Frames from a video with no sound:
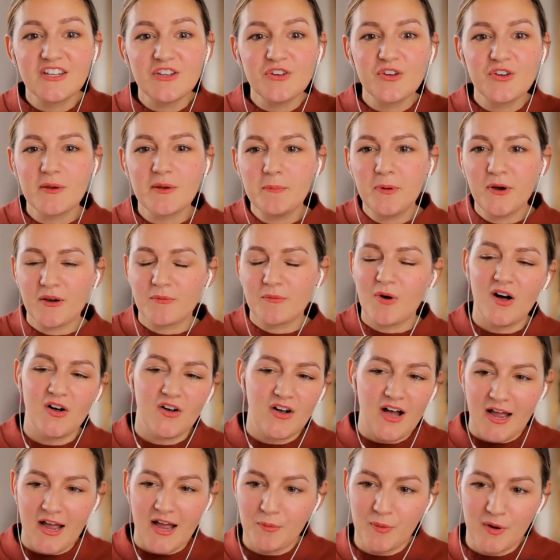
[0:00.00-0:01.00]
You could put,
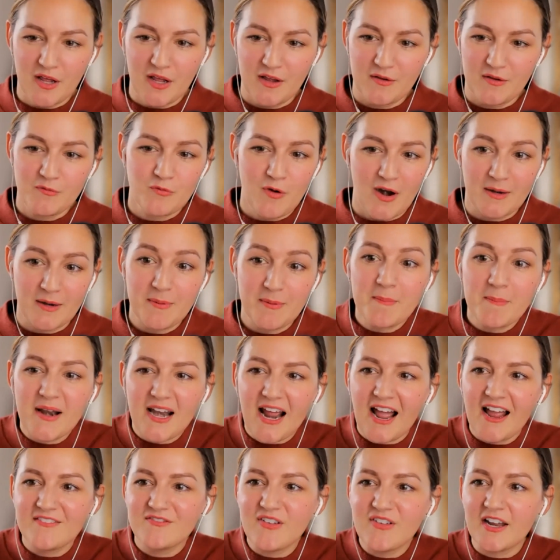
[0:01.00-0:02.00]
well, I wouldn't recommend, but
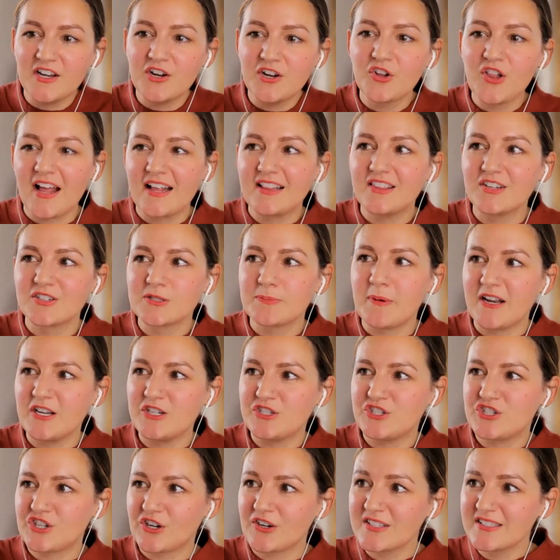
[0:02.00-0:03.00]
I know like there's been
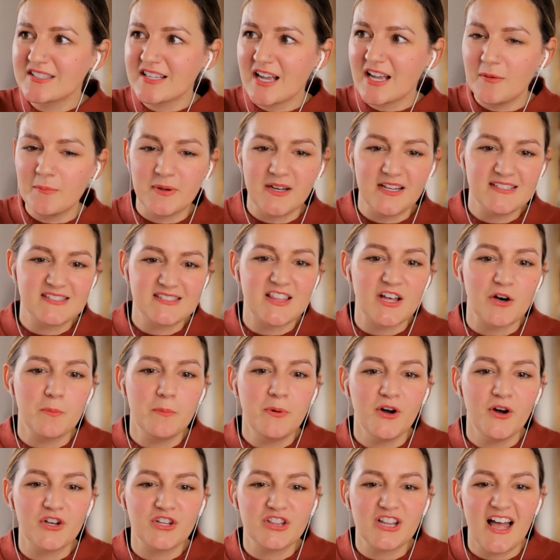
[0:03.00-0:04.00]
insurance companies, they'll
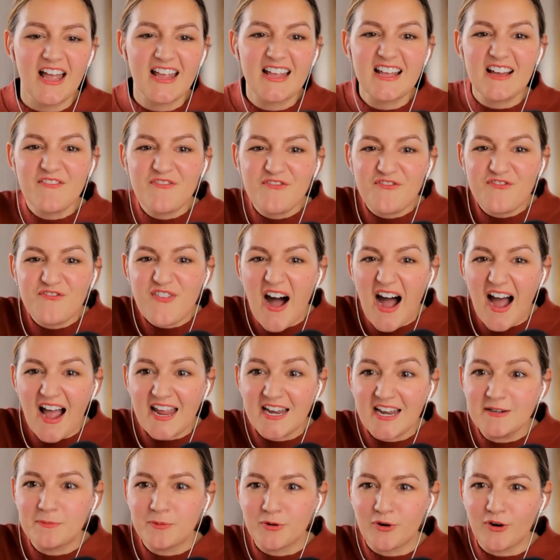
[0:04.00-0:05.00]
put like
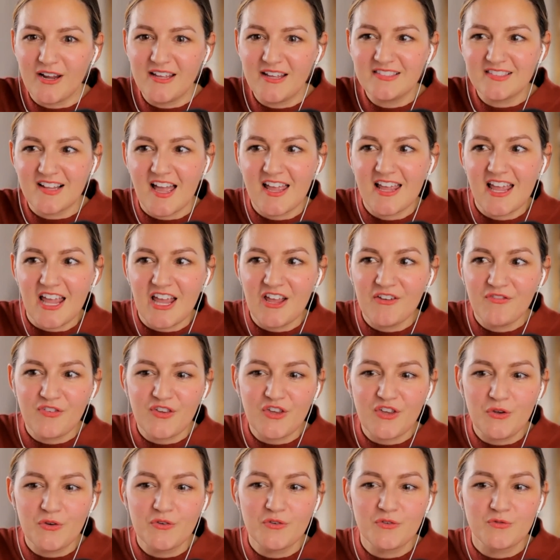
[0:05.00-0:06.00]
fine print, like if
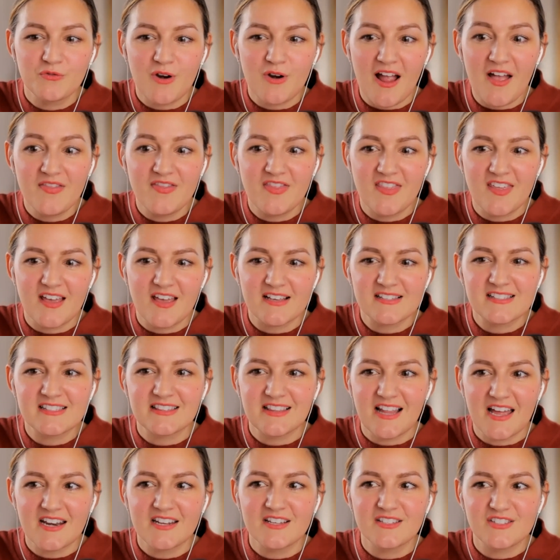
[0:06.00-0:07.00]
you read this,
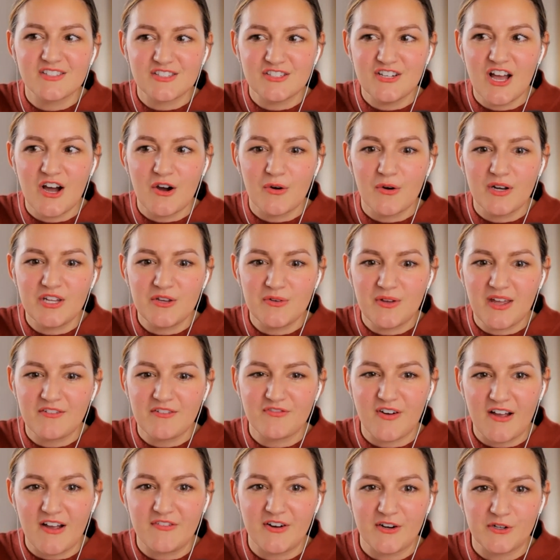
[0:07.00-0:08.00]
let us know and you get
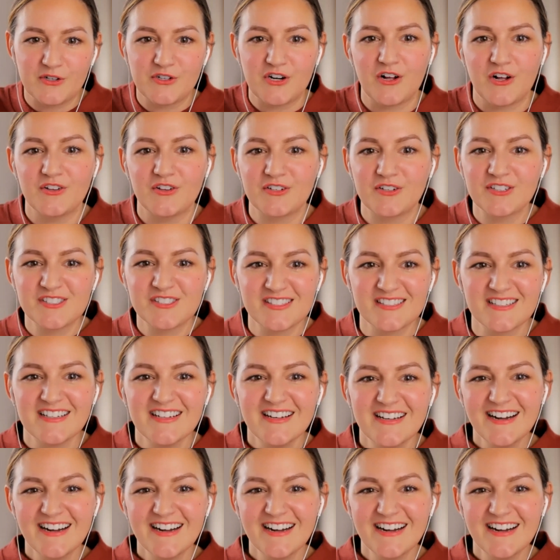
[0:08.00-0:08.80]
$500.